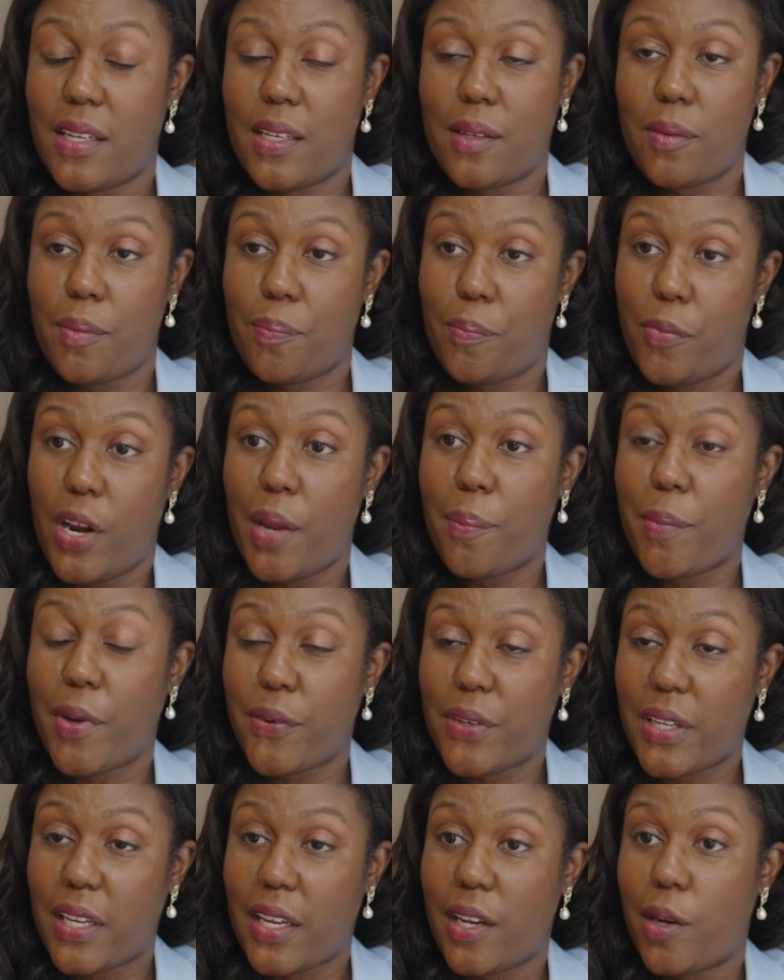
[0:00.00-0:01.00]
in
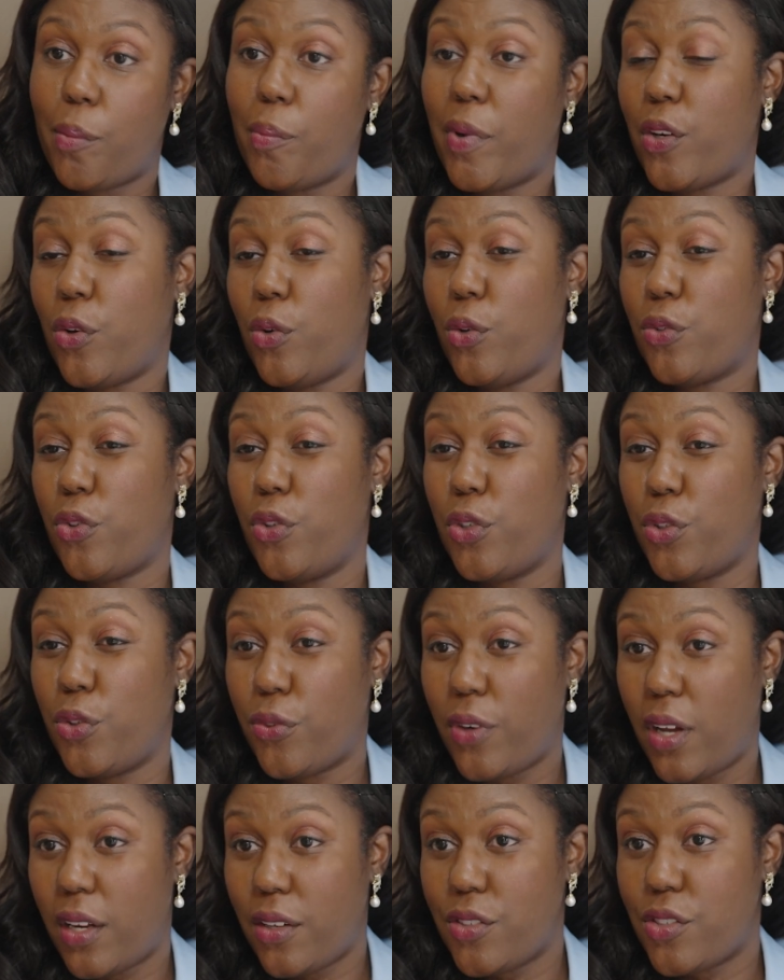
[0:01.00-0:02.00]
primary care, but also
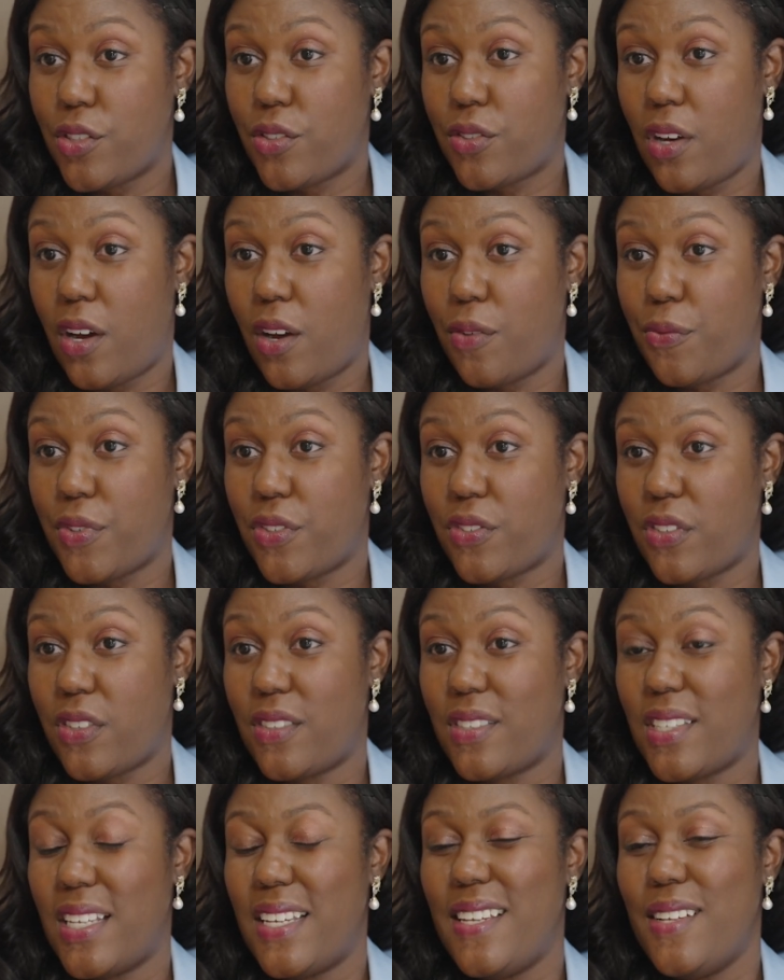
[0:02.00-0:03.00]
neurologist
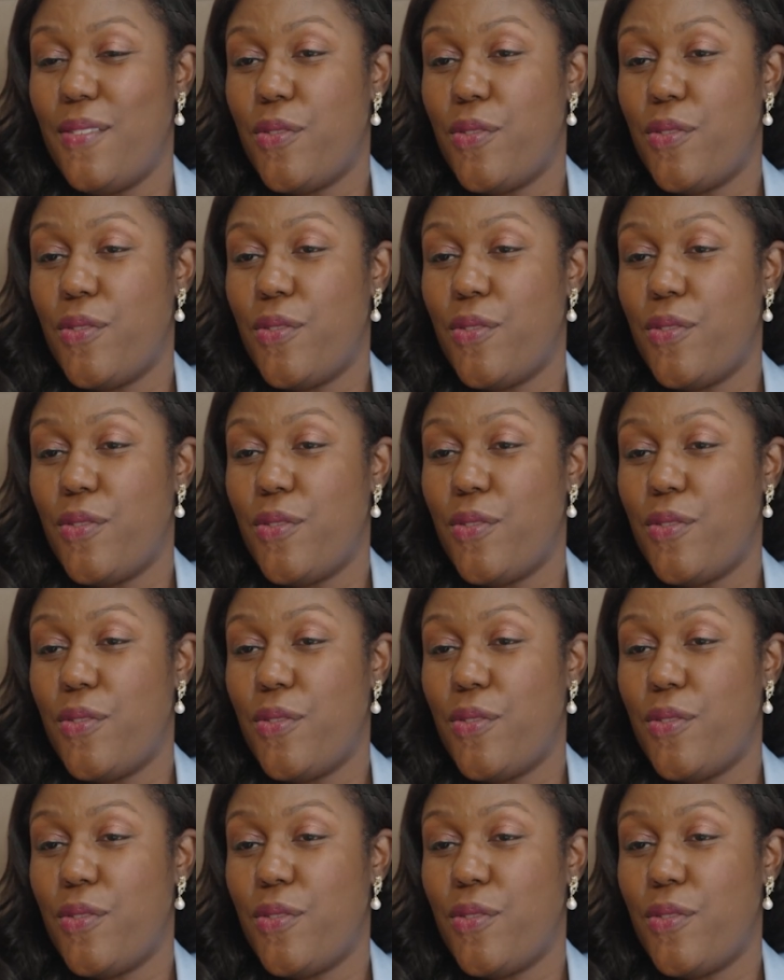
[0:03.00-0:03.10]
offices.